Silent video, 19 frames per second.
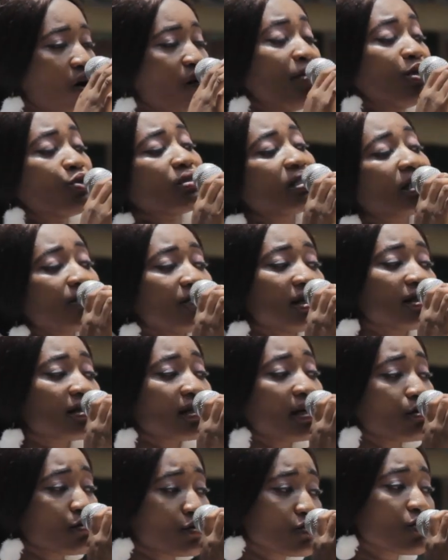Obviously, to me,
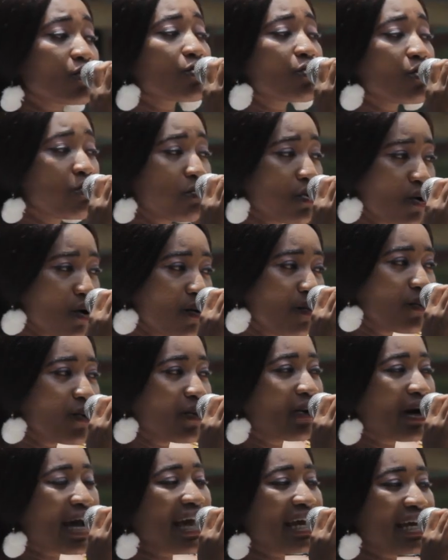sense so good boom,
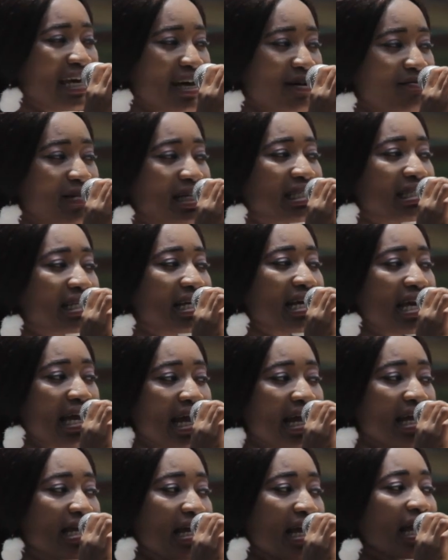a year, but in
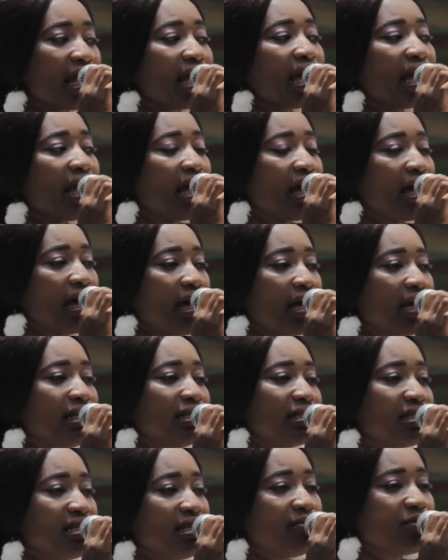Kenya.
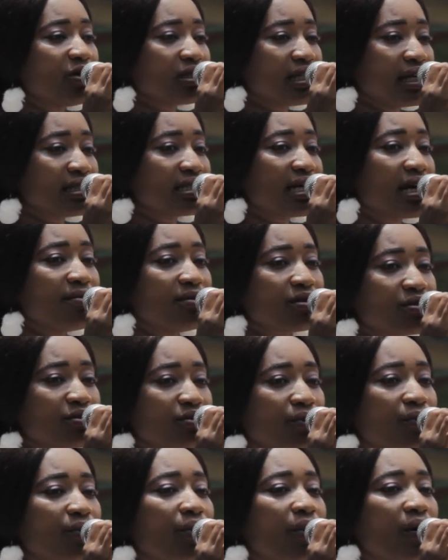And see, most of the times,
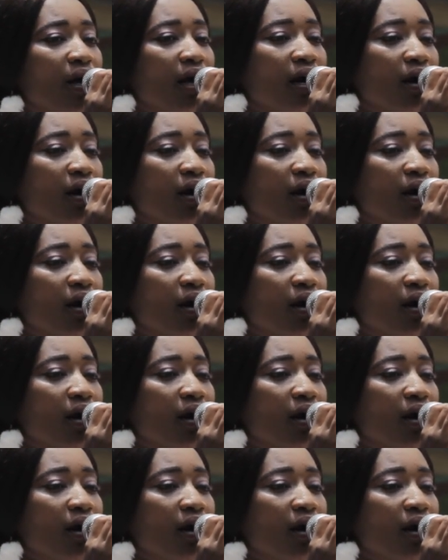no